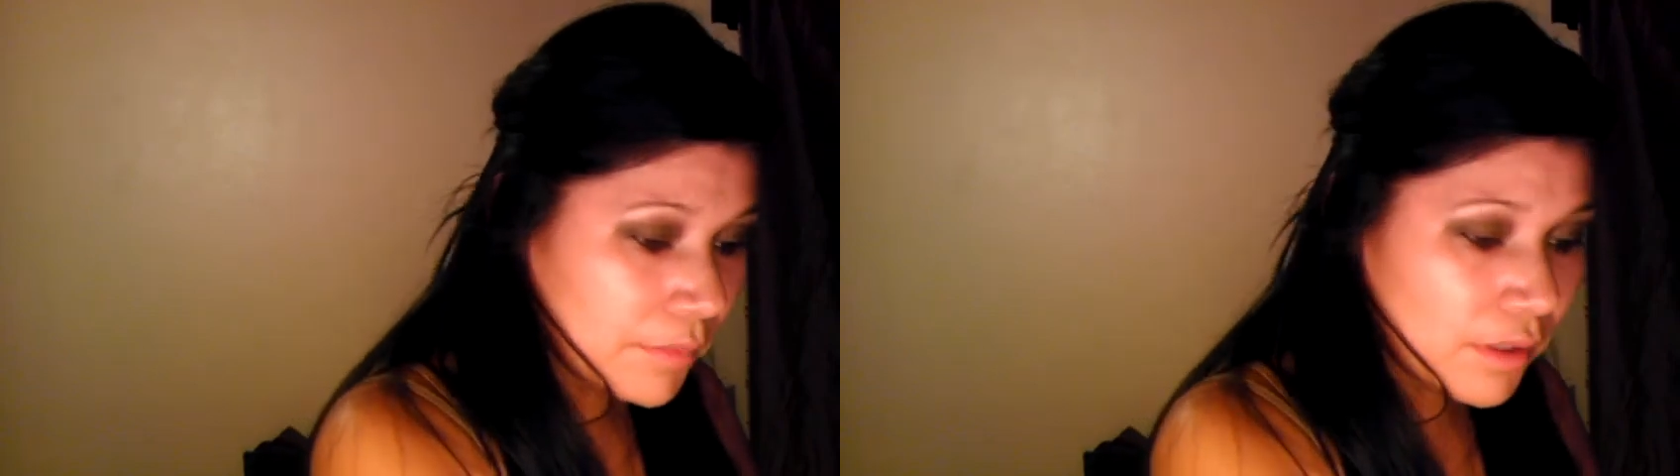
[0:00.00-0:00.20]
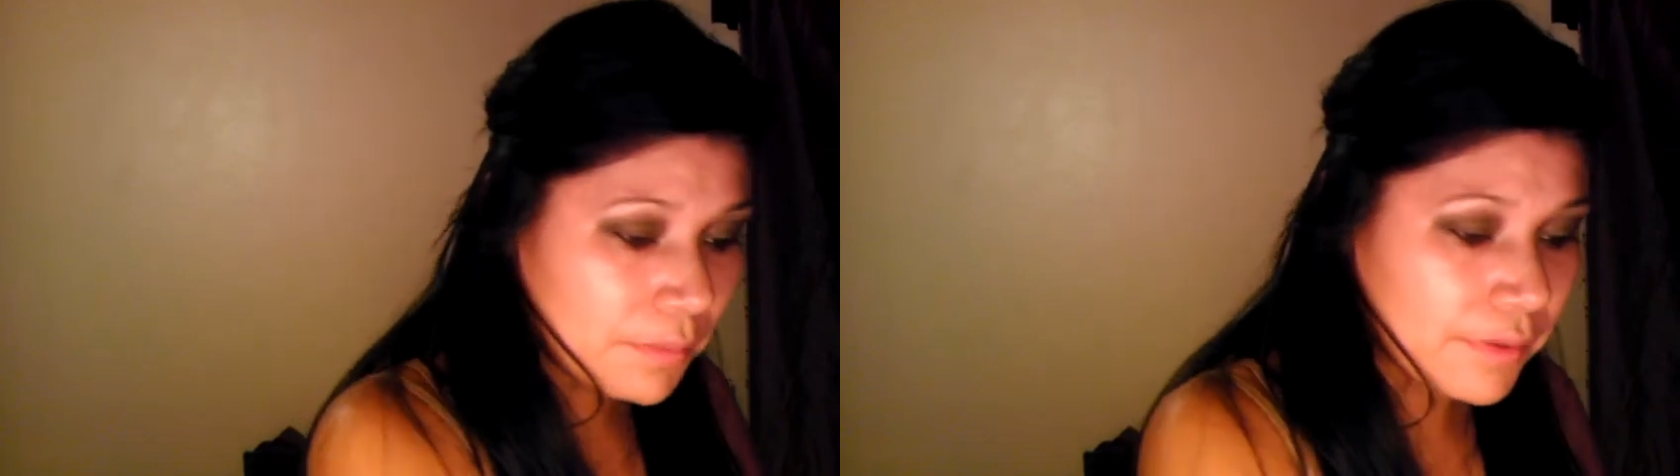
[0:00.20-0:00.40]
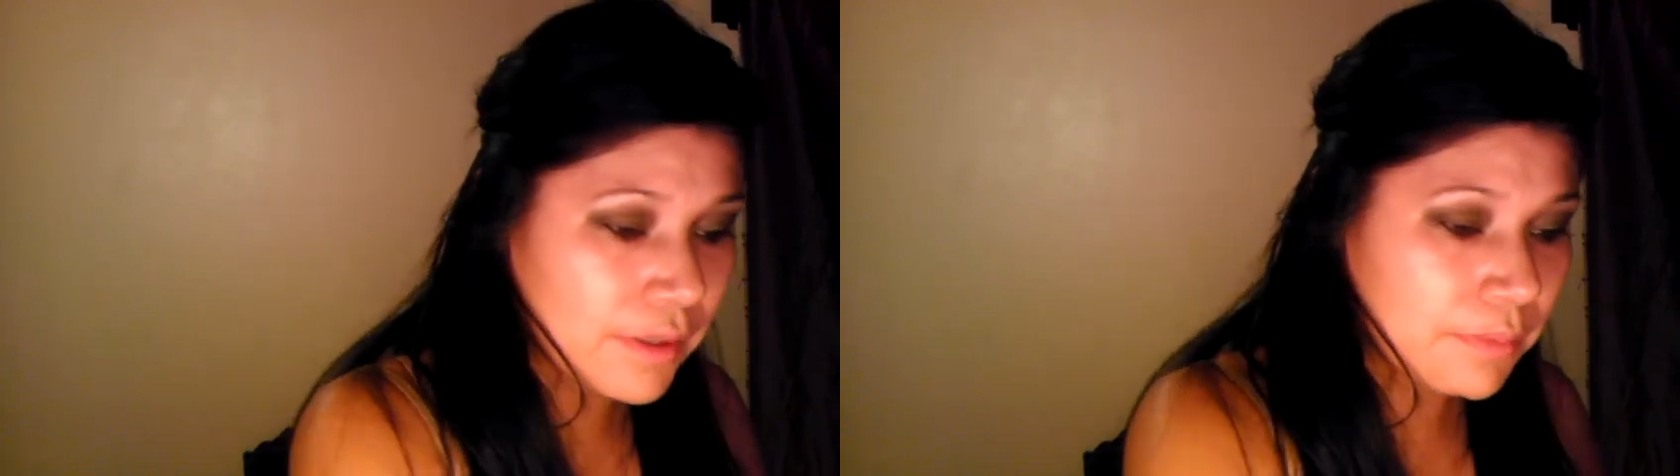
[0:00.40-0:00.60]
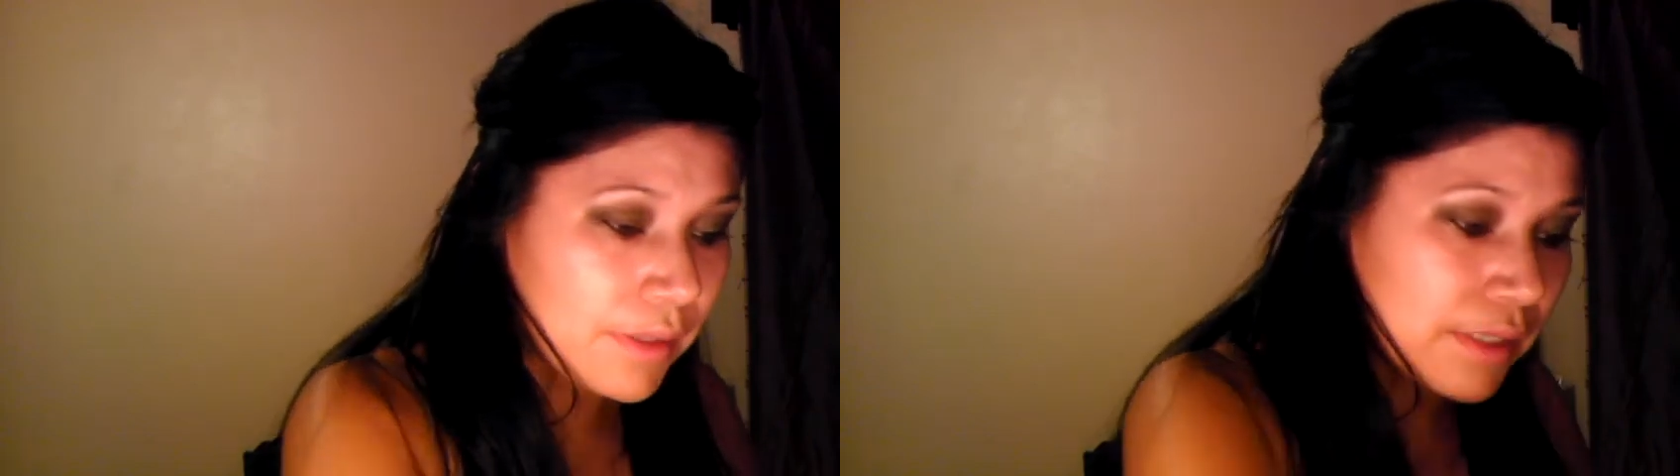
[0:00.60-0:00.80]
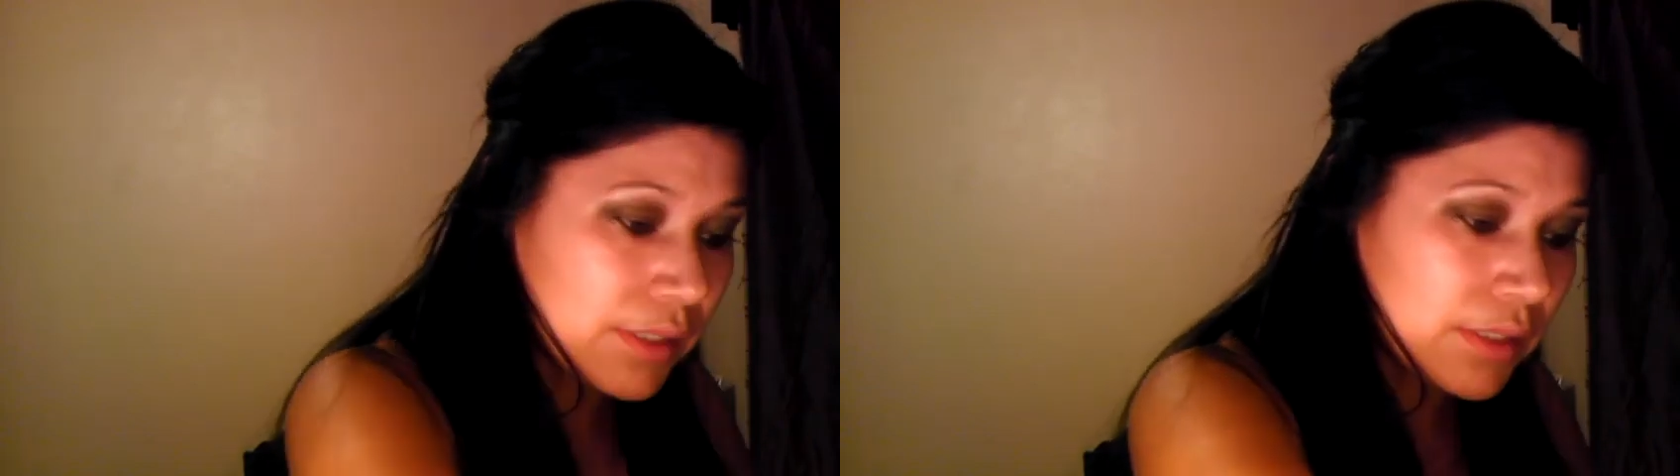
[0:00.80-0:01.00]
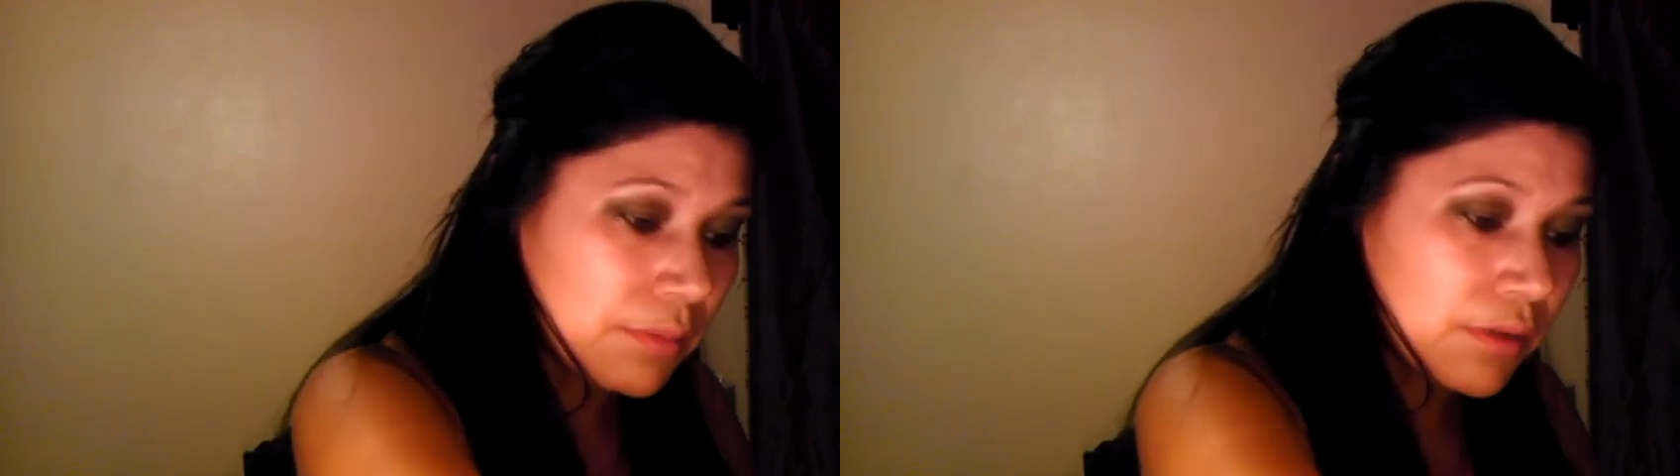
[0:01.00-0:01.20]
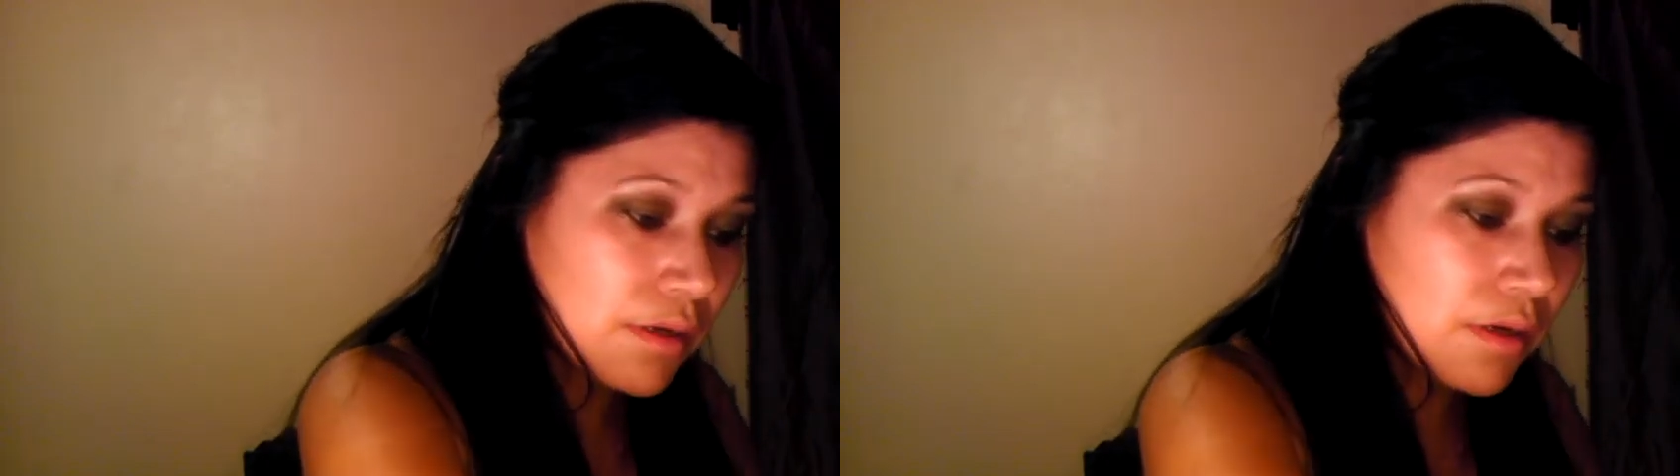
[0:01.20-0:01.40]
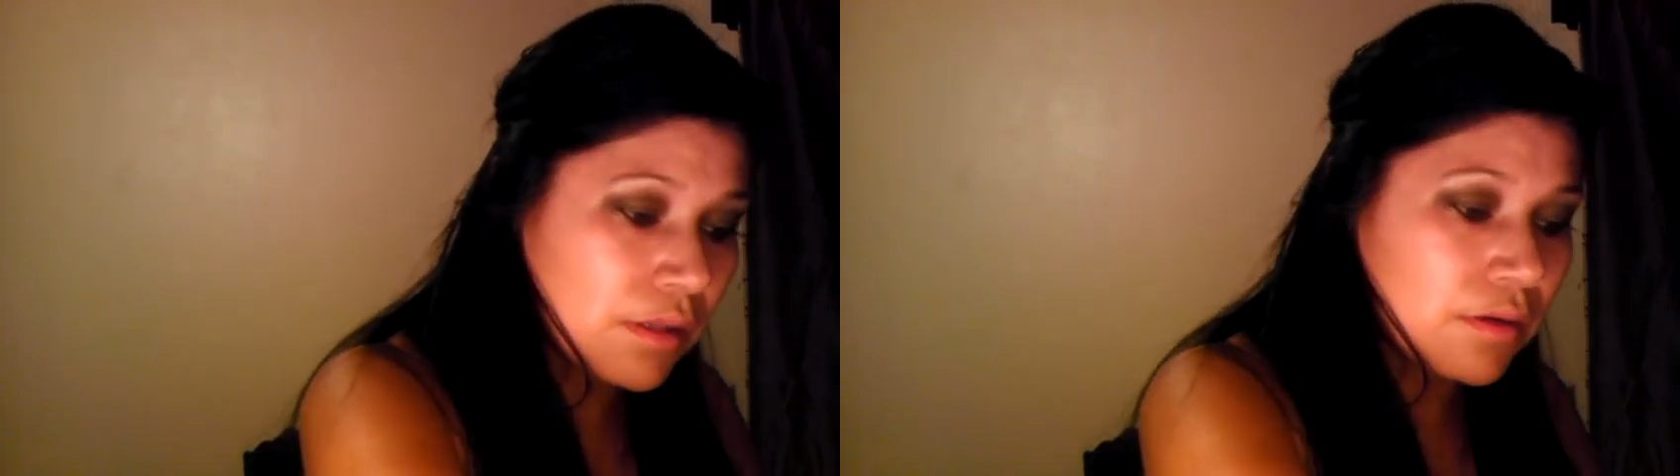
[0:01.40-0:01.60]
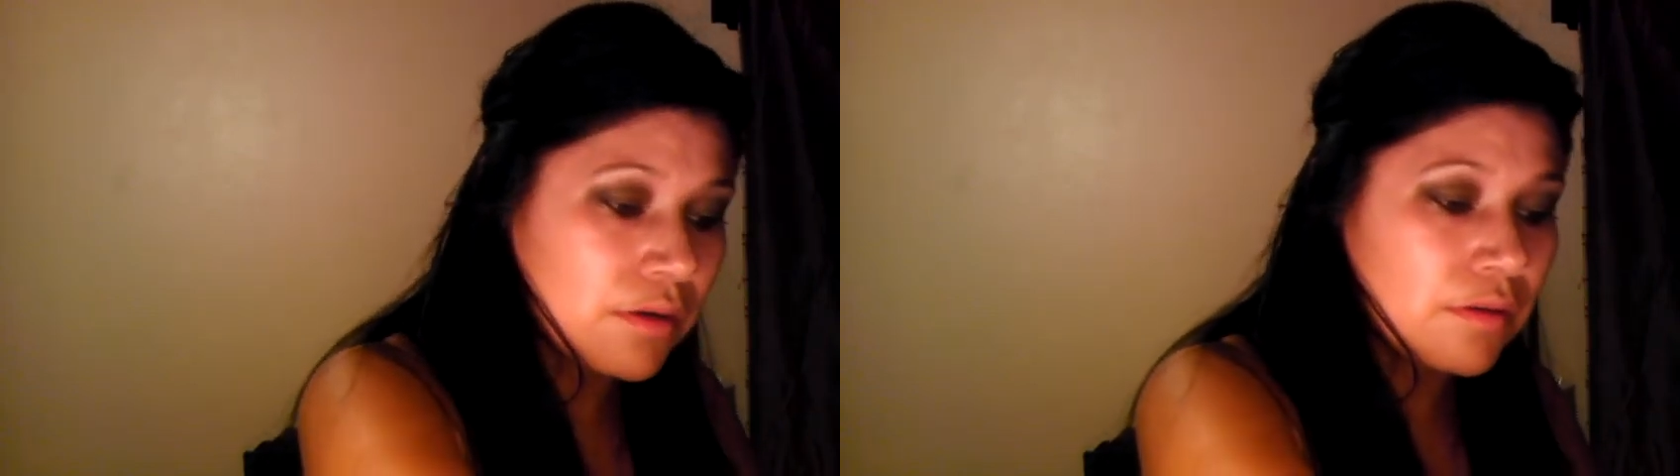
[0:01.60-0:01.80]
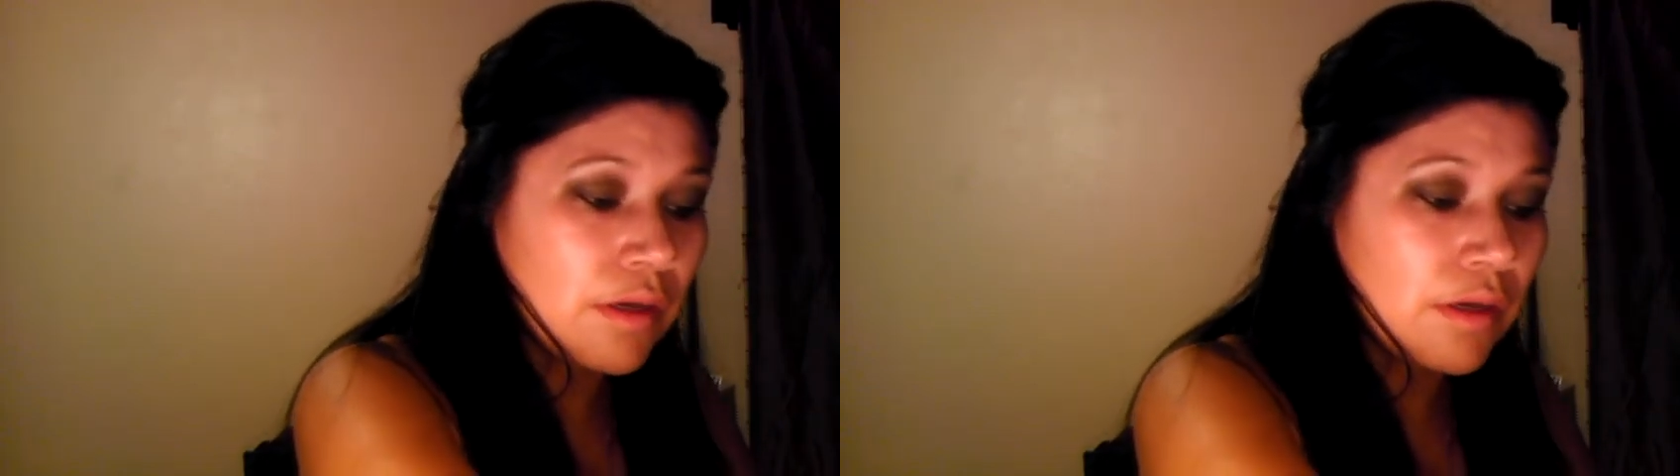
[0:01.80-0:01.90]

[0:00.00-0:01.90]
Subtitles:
going to place some of the color